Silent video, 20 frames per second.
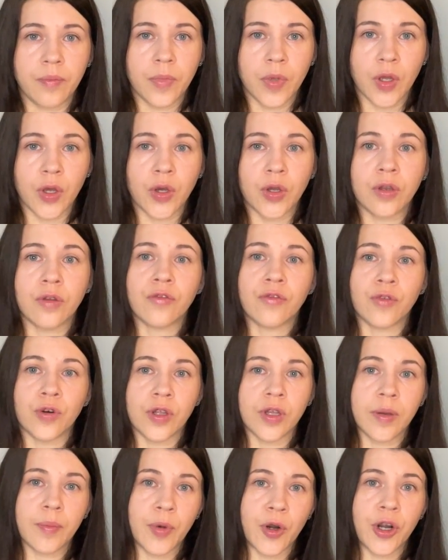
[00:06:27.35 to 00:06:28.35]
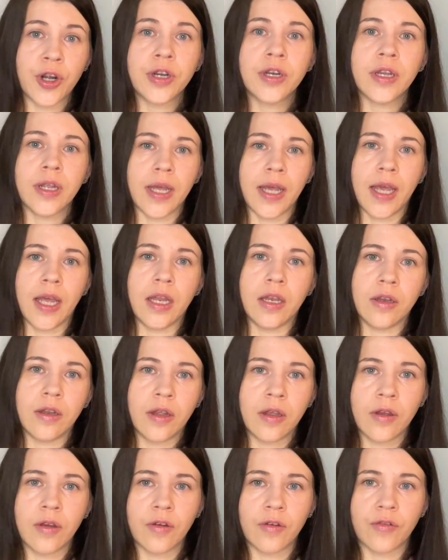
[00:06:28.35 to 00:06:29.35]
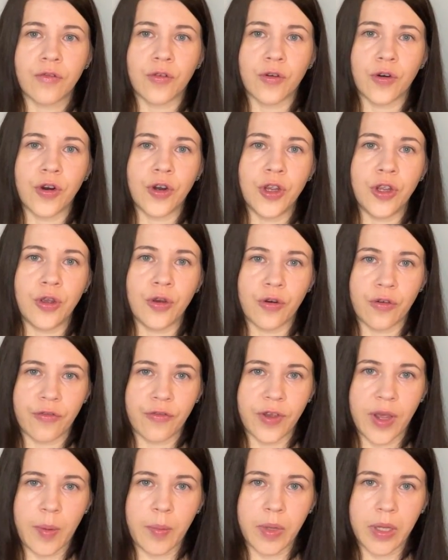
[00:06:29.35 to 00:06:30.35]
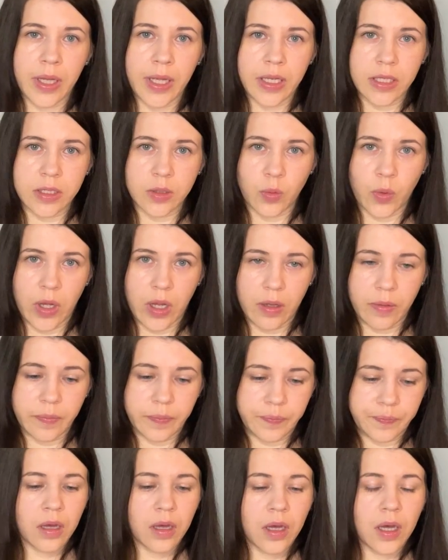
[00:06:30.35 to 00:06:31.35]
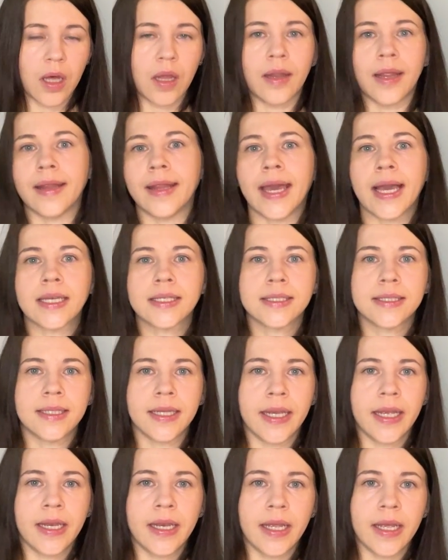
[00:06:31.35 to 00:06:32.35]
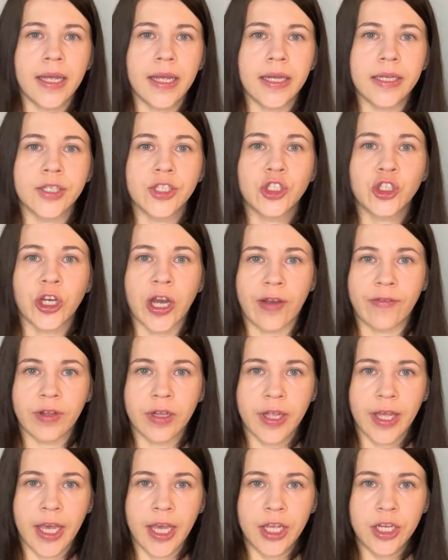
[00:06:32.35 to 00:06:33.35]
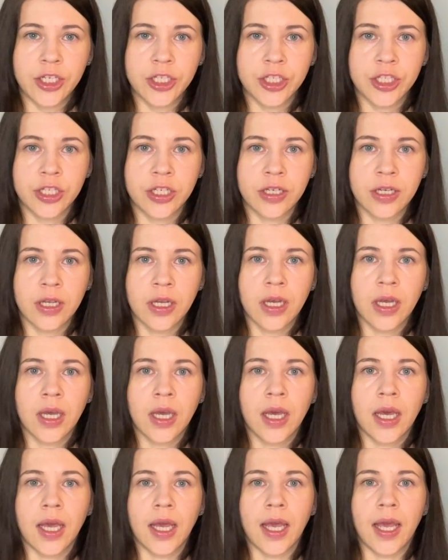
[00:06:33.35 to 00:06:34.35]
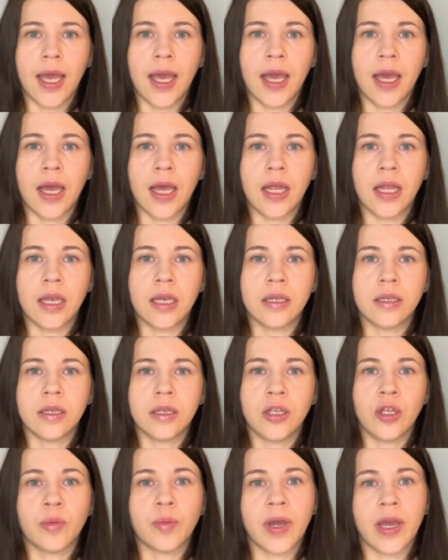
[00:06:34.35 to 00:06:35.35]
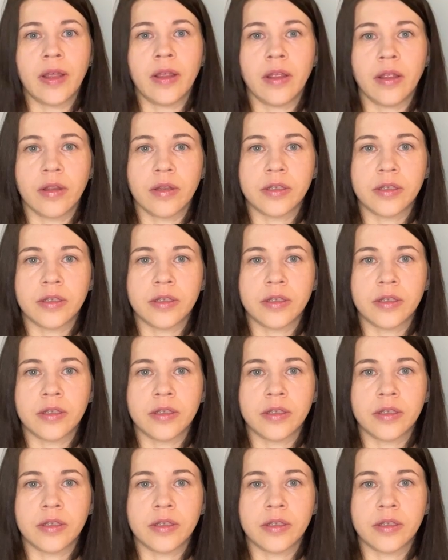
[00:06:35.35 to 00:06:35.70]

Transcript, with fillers: good for the bird and for your family as well. The next thing is travel cage, and you might